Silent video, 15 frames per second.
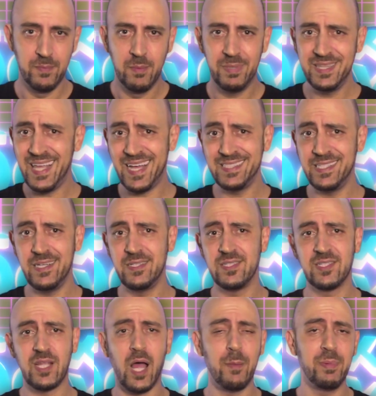But that didn't
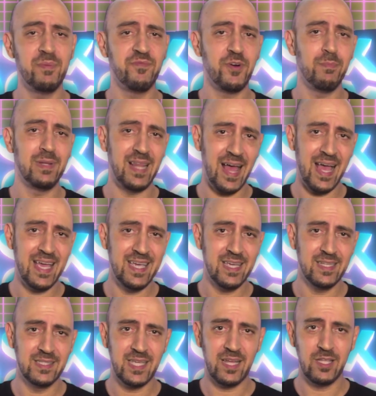stop him from lying
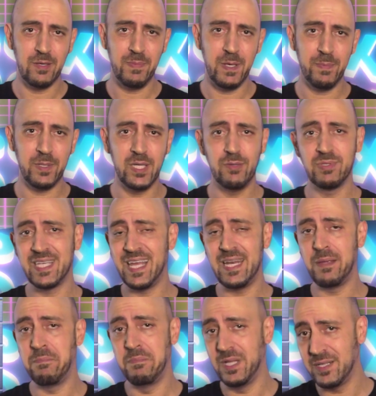and telling people he was
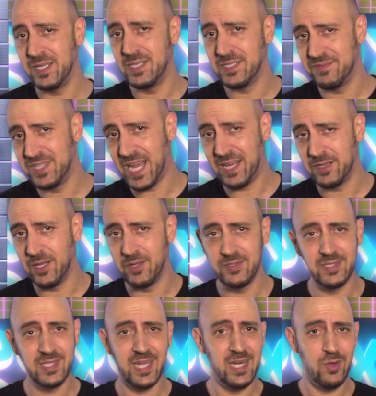getting millions of
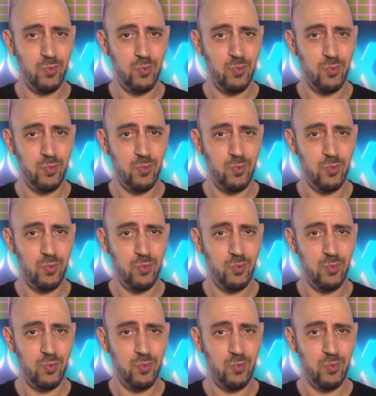downloads that he